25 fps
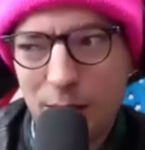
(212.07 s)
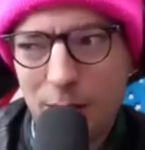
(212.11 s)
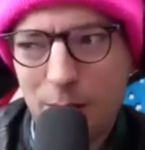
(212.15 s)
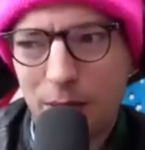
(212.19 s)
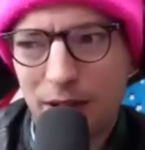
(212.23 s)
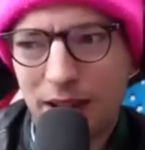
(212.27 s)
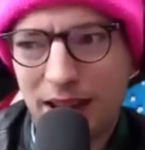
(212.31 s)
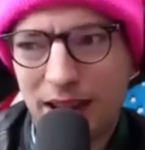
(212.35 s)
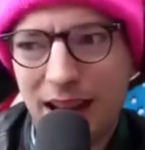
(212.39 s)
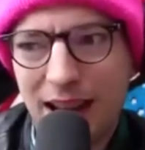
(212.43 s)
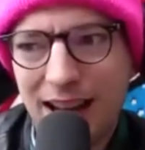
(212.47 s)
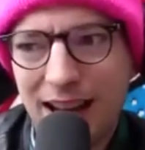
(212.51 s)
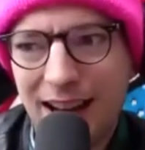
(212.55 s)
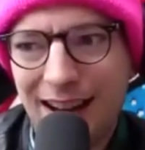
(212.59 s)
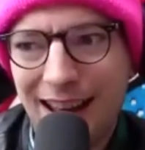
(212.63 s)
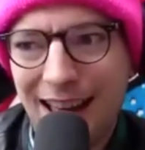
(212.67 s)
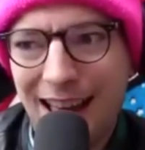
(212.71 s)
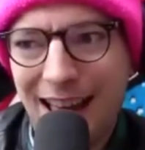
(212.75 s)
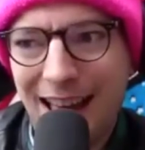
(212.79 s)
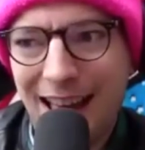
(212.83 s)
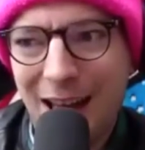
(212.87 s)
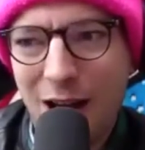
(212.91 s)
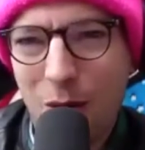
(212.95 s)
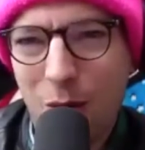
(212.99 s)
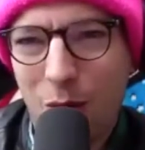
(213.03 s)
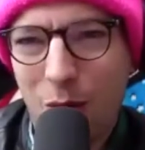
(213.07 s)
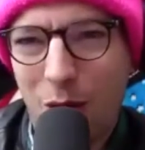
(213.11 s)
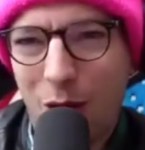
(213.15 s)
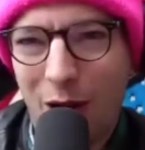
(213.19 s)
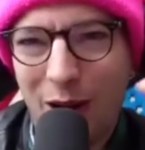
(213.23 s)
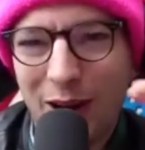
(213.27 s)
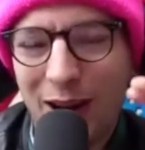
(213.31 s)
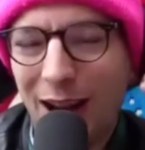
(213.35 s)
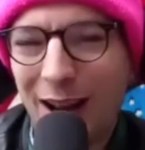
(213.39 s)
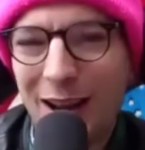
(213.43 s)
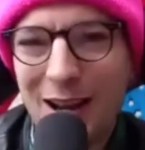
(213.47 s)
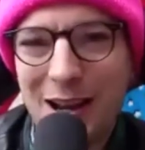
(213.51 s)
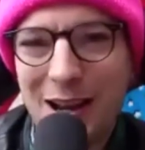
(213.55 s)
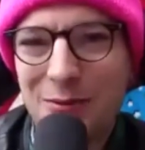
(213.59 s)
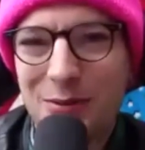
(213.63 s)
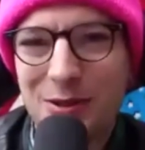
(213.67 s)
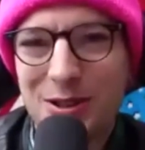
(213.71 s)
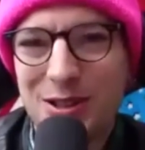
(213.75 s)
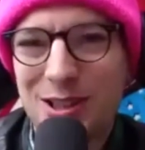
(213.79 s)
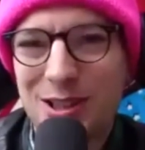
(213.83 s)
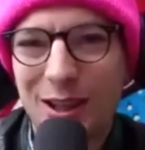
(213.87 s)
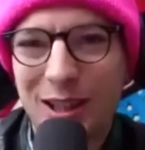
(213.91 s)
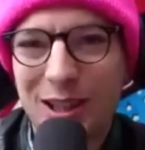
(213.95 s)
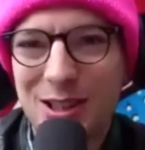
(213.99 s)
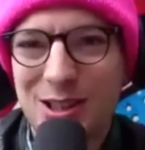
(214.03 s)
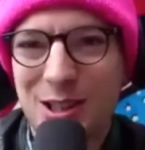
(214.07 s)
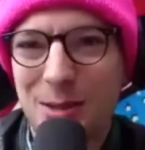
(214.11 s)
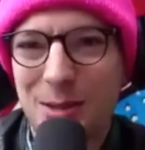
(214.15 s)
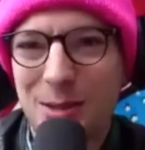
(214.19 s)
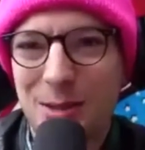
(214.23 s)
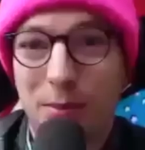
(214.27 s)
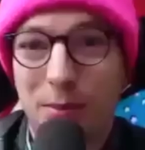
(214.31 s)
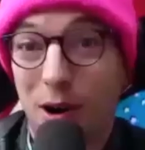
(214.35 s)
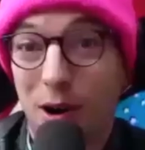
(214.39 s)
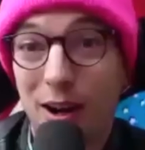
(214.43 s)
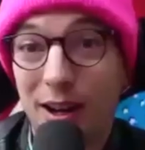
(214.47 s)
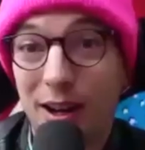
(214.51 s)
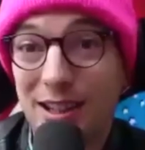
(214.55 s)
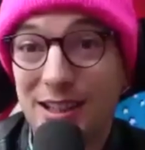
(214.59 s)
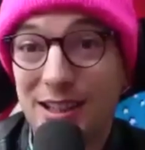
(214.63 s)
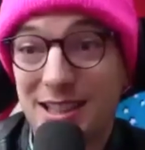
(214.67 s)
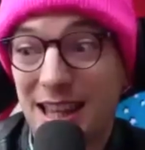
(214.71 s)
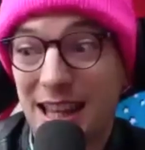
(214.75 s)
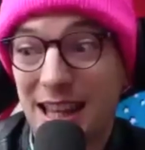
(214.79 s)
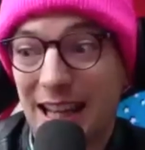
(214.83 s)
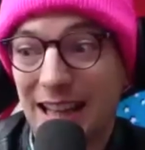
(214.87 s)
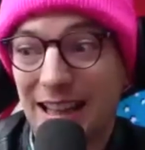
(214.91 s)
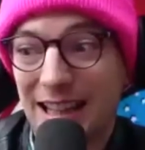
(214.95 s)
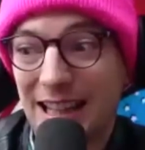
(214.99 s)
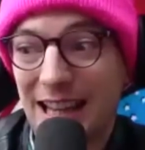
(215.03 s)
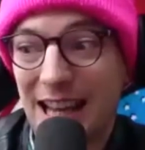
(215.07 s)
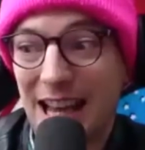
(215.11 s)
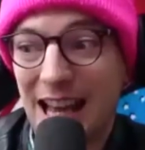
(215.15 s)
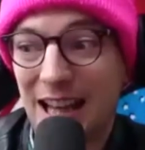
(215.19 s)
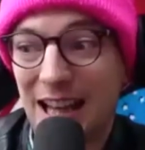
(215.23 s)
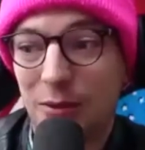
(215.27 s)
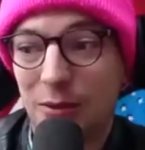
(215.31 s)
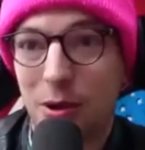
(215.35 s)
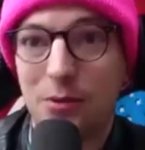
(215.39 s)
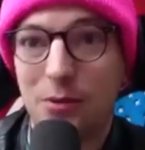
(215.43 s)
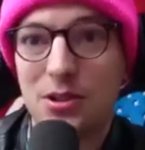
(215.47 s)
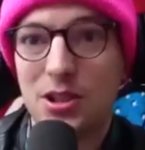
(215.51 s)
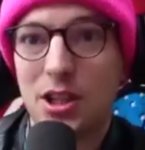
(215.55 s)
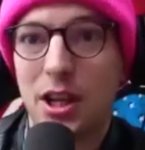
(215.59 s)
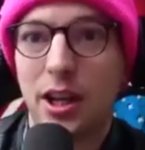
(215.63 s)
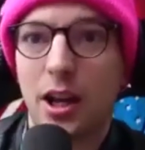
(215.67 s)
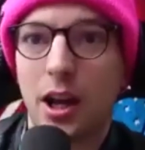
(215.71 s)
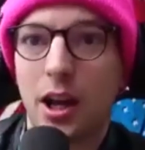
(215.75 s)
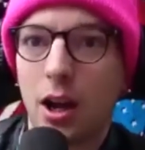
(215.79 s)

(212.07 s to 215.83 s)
But then it was like a surprise thing at the end where it was like,